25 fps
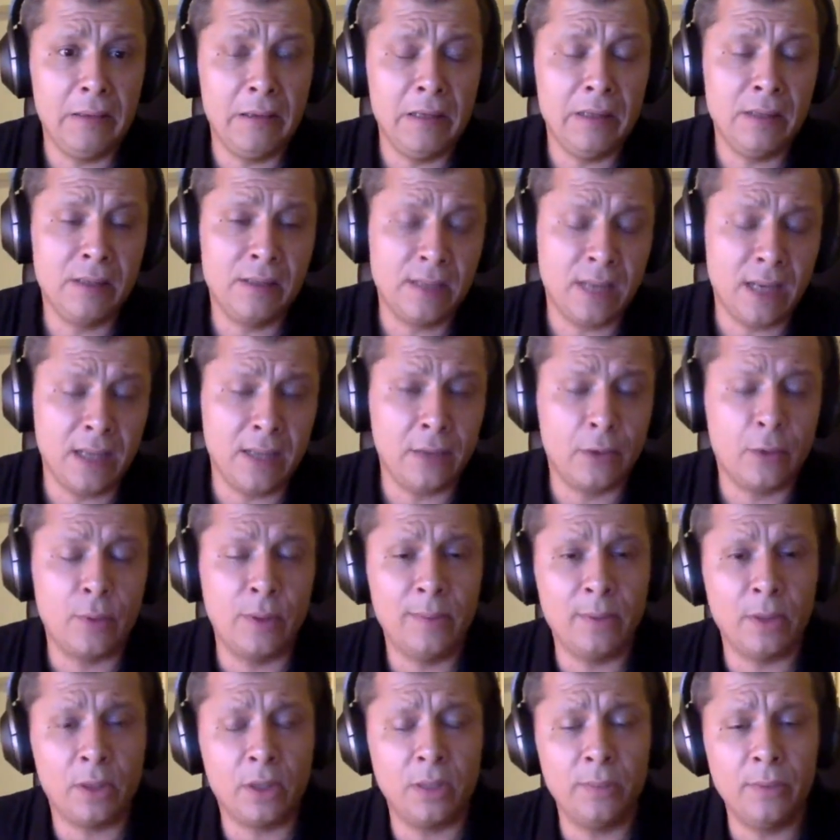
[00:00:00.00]
inside the
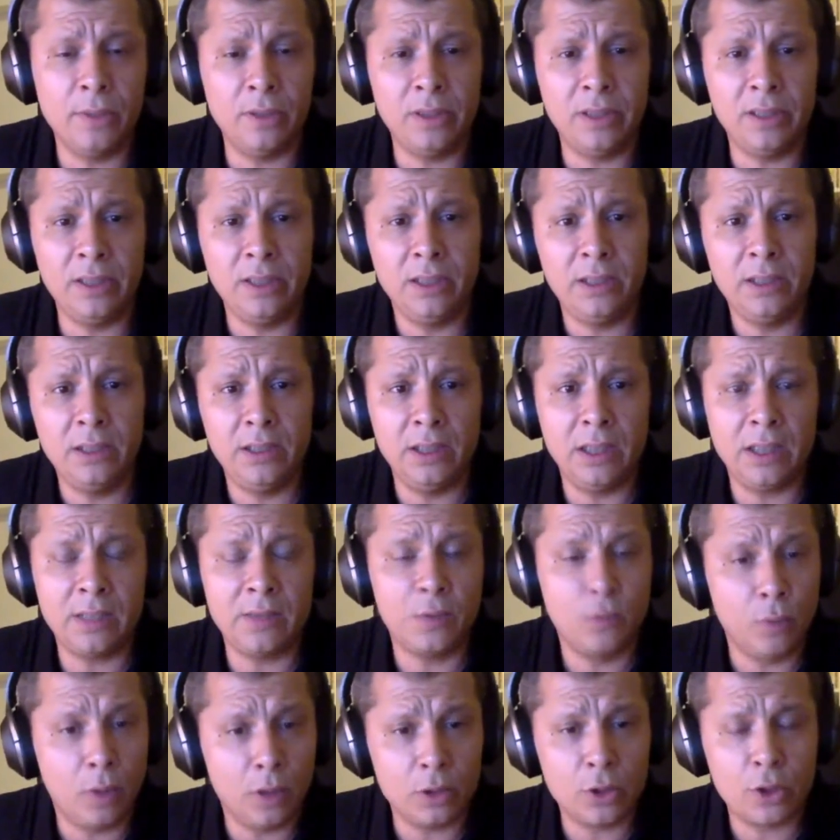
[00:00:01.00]
crypto community, as
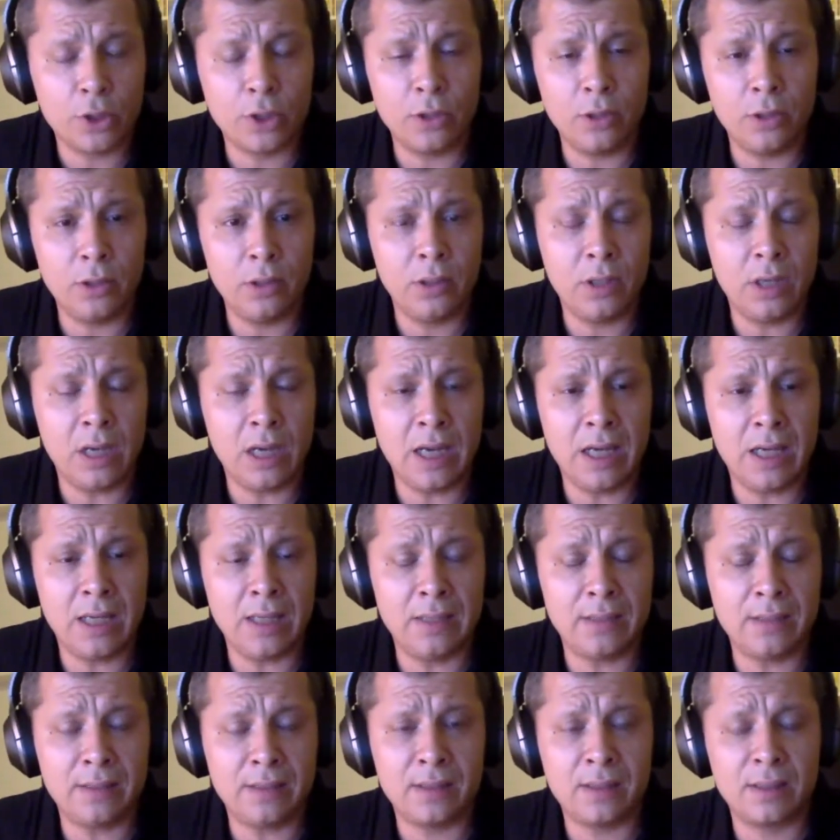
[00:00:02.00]
a watcher,
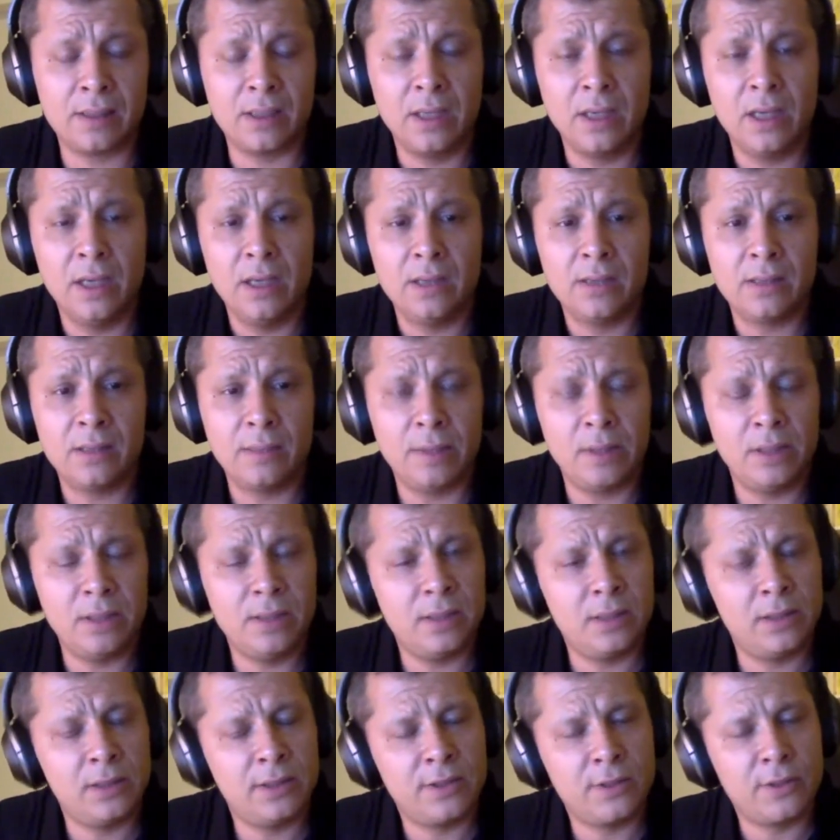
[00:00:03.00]
as somebody
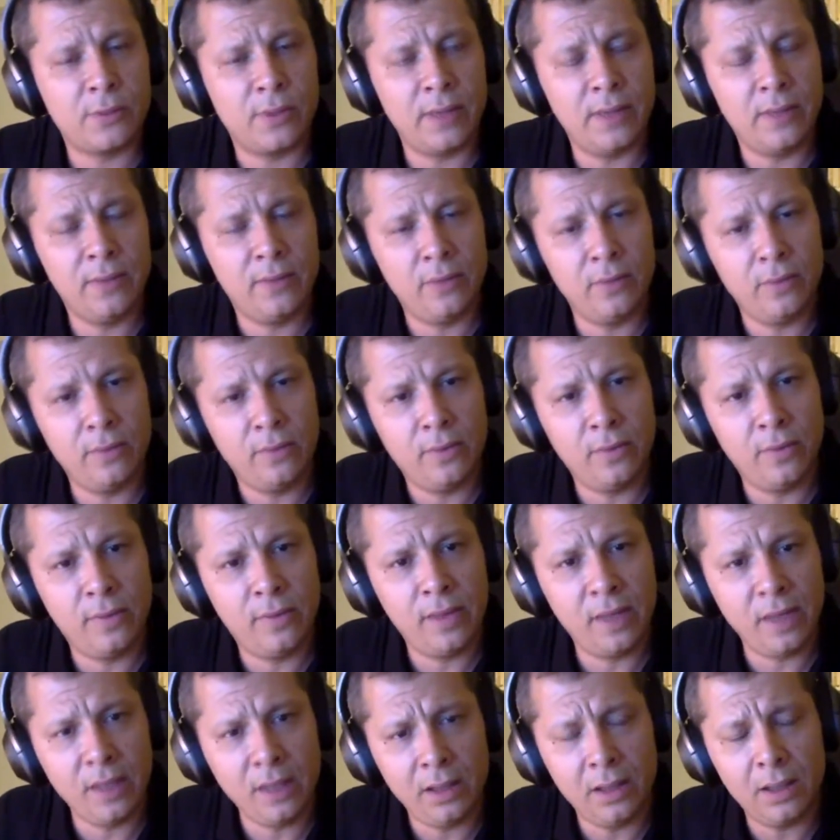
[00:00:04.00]
that is trying to
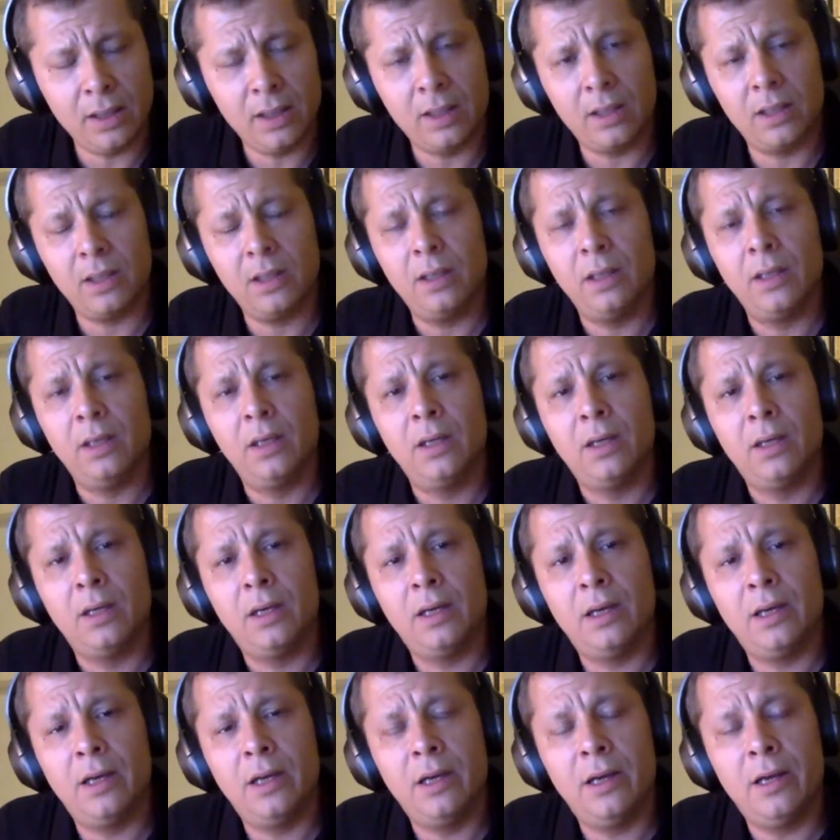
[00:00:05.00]
think
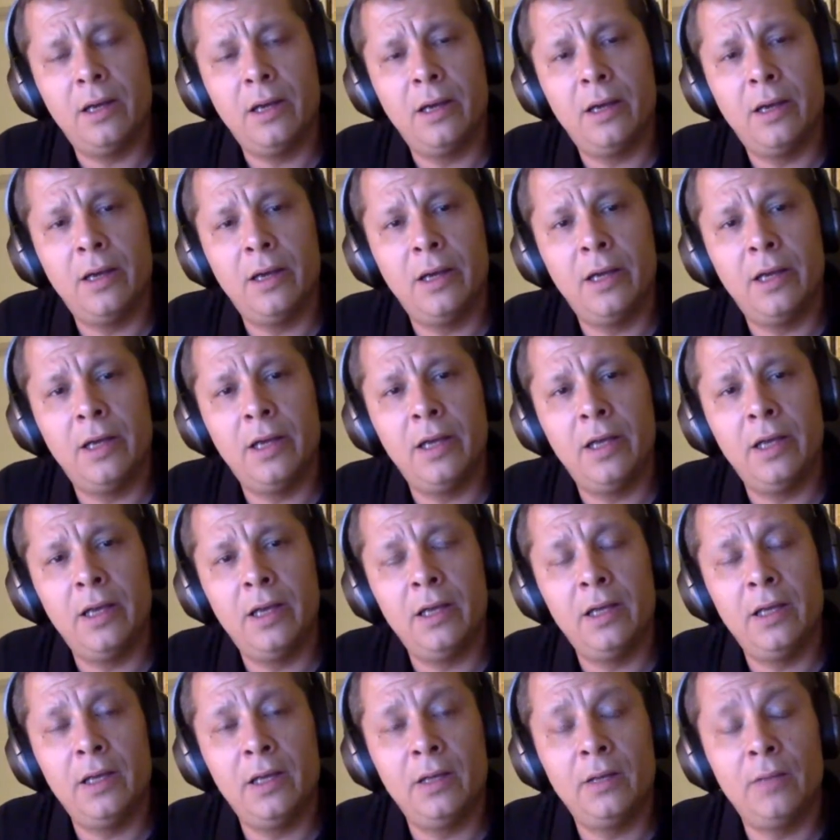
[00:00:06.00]

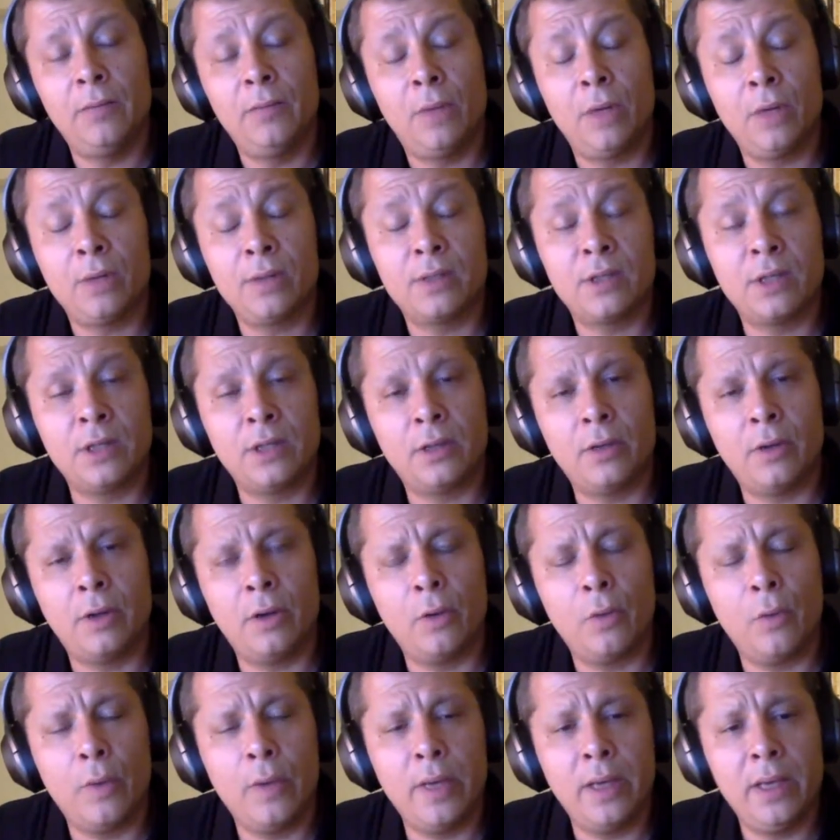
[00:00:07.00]
in a most
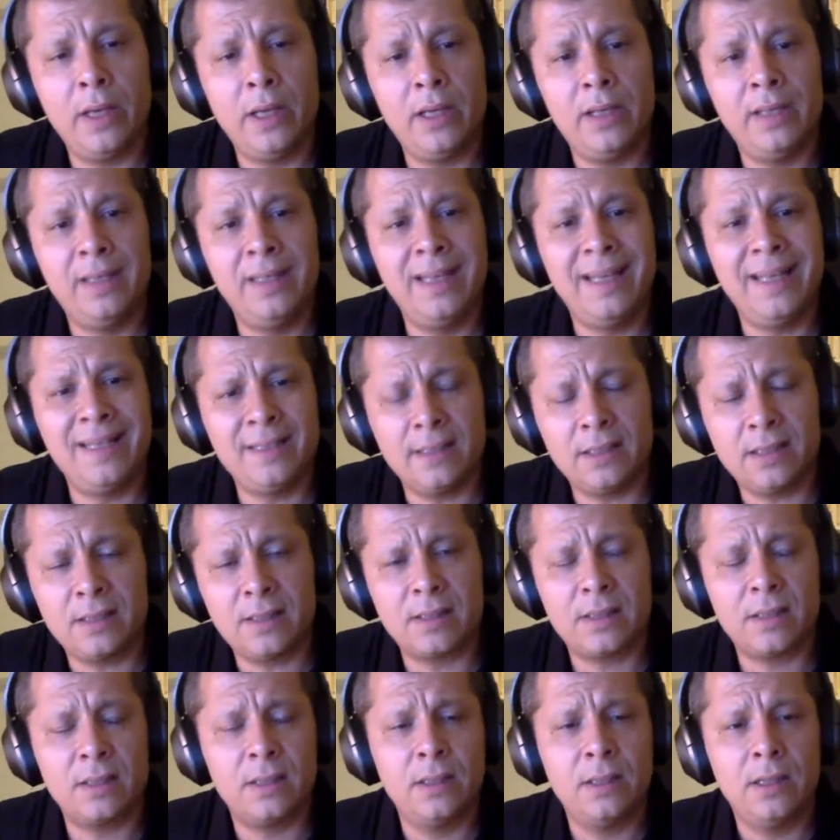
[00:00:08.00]
general way, the
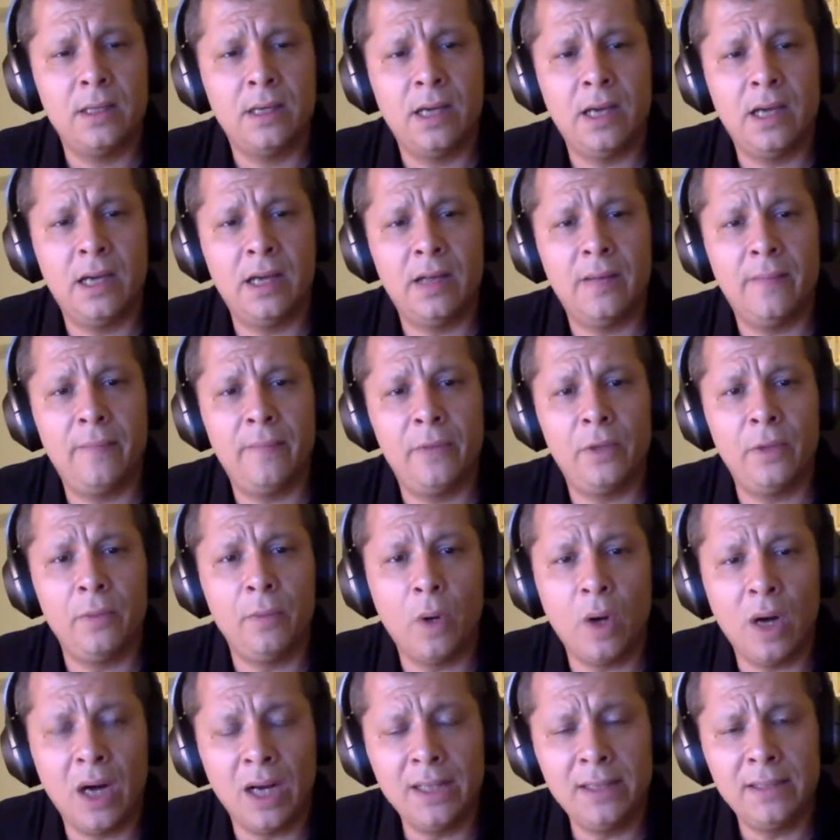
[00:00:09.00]
ethics and the
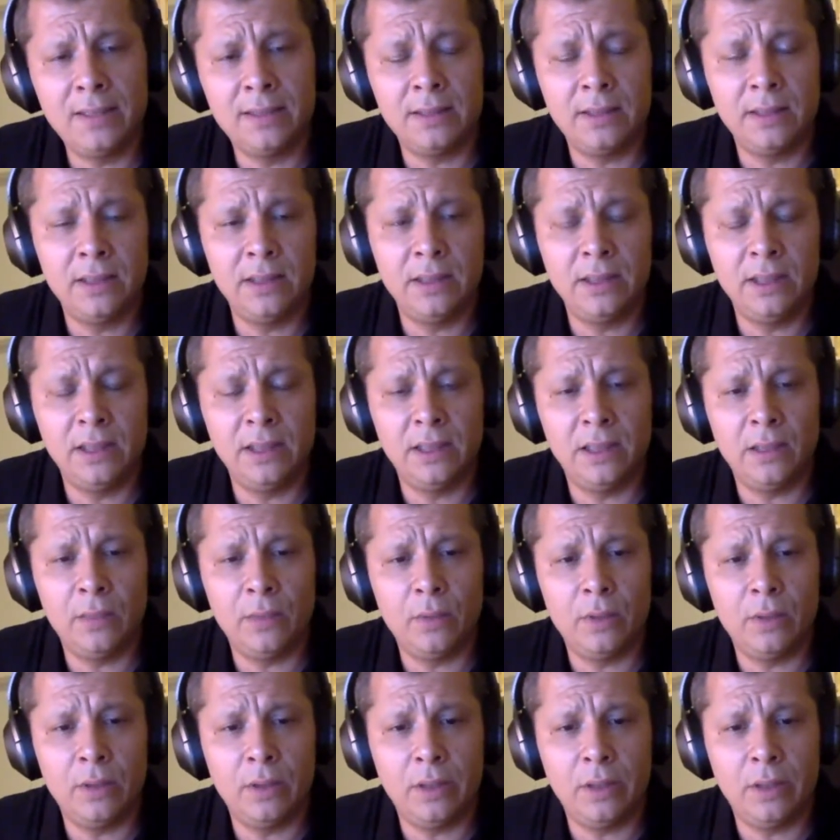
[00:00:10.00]
morality in a